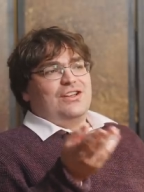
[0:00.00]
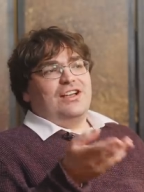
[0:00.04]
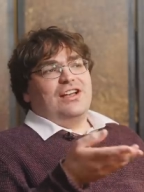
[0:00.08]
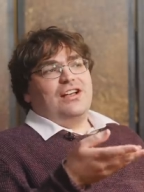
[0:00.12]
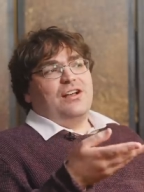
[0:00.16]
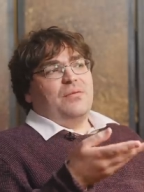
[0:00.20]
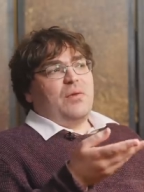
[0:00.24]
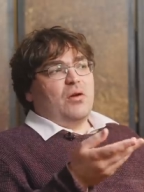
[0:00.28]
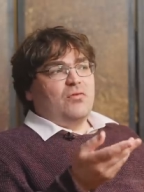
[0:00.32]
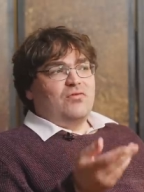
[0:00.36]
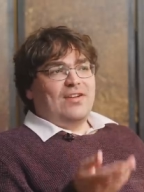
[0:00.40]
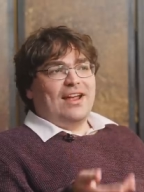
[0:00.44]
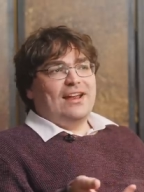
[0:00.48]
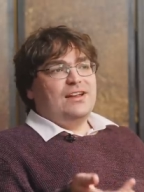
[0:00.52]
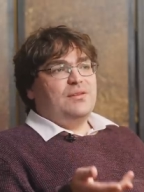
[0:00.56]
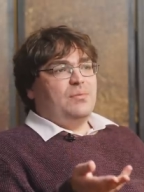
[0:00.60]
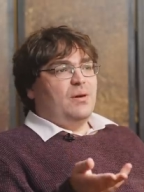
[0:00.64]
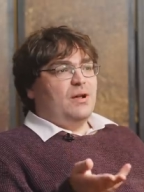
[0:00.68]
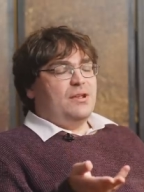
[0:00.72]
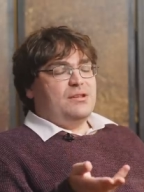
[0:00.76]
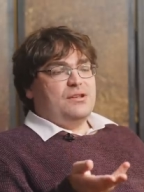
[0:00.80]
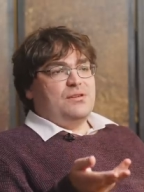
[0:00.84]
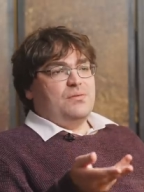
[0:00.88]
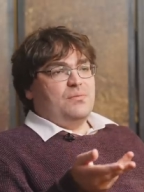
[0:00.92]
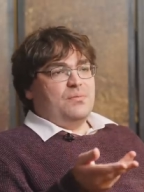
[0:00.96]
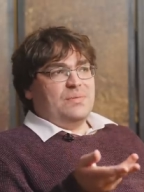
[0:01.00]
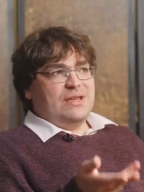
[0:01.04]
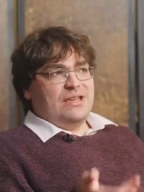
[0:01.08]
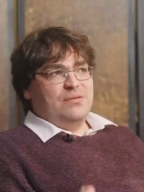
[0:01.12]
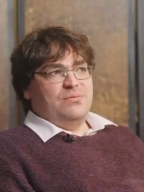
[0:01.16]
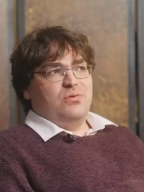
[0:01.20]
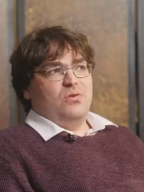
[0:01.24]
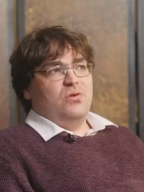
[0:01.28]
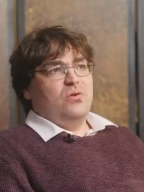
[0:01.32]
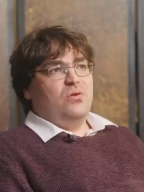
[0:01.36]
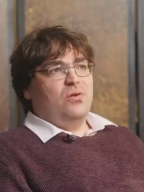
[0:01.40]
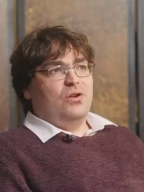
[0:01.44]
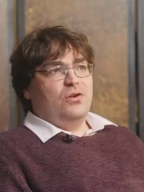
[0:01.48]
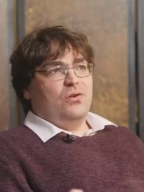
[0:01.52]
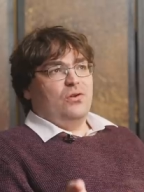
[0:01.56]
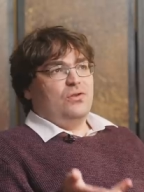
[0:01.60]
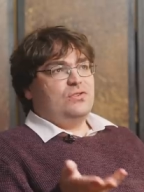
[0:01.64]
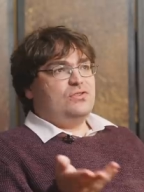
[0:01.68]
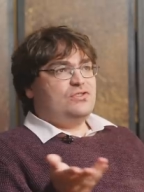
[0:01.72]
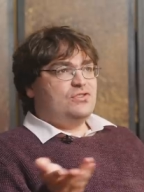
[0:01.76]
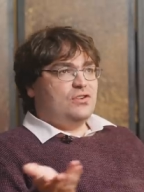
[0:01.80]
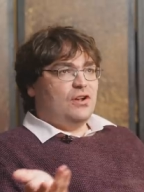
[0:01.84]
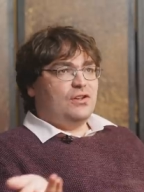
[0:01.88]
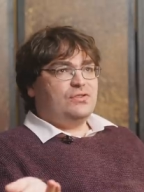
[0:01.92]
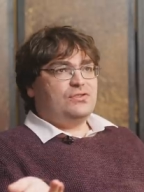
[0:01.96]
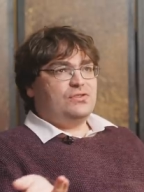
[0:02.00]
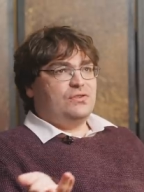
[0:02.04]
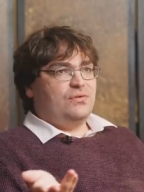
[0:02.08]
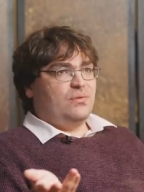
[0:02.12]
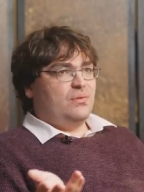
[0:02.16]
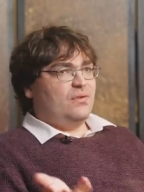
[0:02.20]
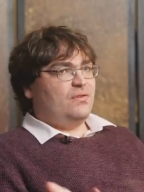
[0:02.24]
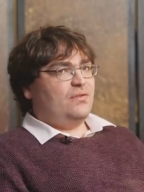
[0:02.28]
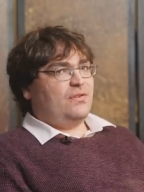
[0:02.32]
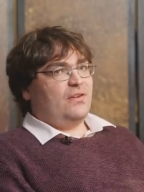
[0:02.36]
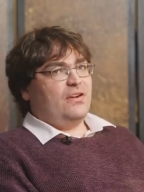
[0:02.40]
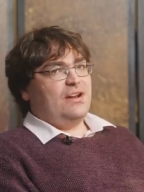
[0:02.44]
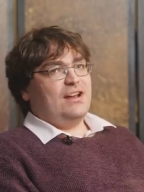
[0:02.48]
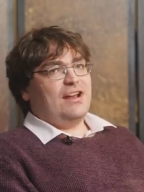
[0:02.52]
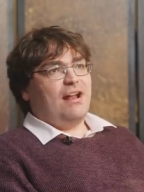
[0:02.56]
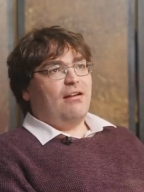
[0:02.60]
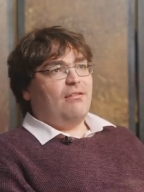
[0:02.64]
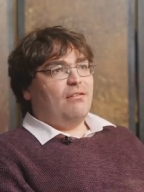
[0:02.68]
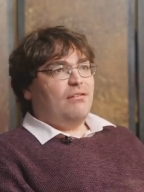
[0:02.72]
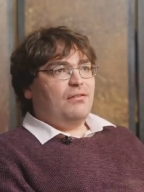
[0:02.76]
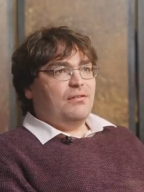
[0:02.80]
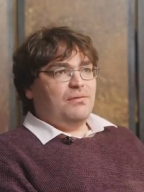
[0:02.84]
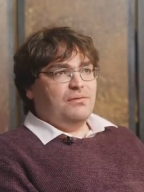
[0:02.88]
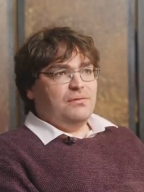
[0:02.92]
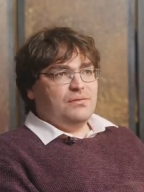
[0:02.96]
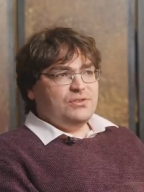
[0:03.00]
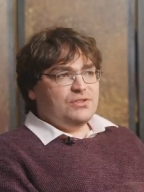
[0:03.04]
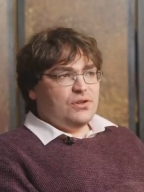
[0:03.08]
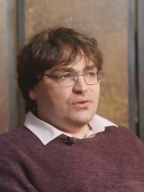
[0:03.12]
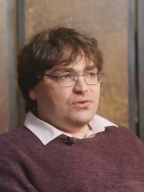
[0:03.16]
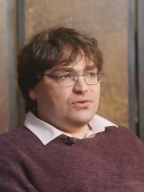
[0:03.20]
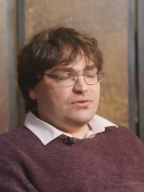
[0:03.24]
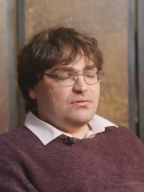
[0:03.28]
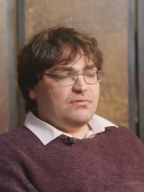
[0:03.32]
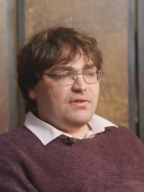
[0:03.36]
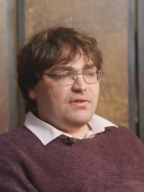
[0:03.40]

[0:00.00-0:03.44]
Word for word: are read by people who are not just from a very narrow social